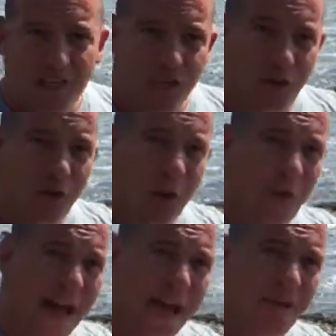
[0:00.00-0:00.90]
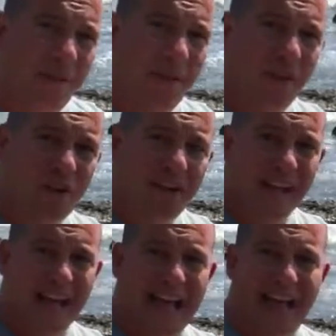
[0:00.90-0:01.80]
To rather than
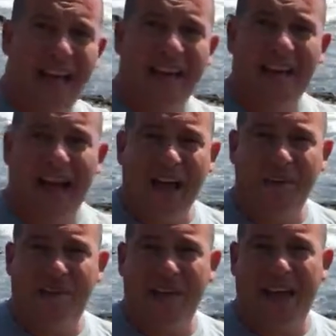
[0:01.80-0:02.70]
looking at life